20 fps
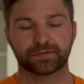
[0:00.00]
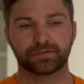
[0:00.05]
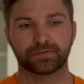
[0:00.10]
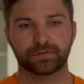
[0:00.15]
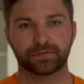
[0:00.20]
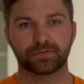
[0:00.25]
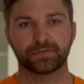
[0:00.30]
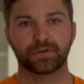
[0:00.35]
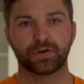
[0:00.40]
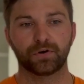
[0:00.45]

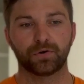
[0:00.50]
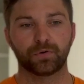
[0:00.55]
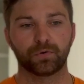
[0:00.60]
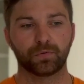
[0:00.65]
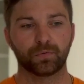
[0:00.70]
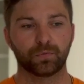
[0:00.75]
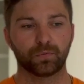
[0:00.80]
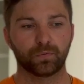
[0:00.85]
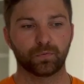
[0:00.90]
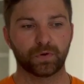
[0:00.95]
So
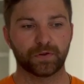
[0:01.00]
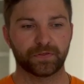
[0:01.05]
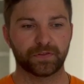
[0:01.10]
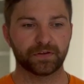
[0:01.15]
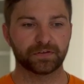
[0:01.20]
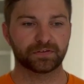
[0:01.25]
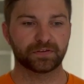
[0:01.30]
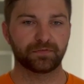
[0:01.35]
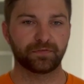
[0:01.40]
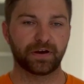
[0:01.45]
with
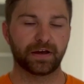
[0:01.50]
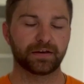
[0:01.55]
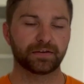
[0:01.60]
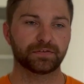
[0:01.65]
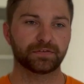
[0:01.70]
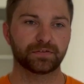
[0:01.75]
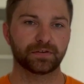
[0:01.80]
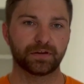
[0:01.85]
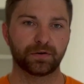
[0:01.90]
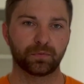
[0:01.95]
this
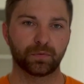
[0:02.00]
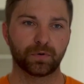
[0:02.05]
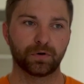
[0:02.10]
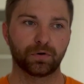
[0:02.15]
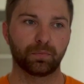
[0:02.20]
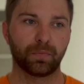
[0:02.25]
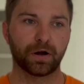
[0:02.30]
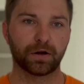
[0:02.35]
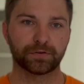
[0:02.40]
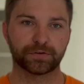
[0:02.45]
device, it
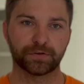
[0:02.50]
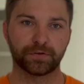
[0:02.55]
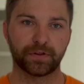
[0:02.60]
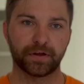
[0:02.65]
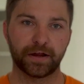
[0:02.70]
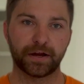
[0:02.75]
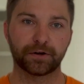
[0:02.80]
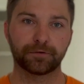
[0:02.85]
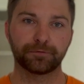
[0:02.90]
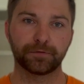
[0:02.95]
will monitor the
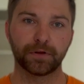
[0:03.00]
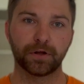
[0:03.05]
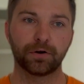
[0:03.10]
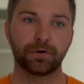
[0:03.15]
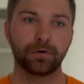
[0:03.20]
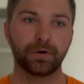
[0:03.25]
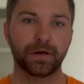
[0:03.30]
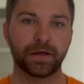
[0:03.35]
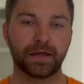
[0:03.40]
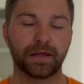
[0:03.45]

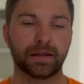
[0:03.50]
airflow, and